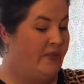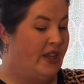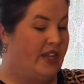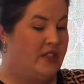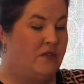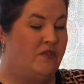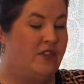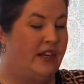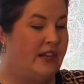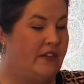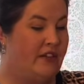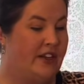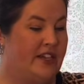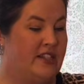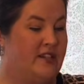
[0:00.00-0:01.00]
It's very,
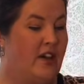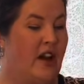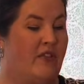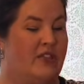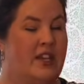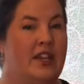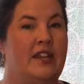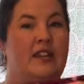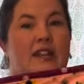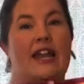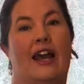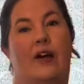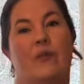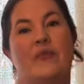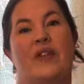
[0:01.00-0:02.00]
very soft. Now,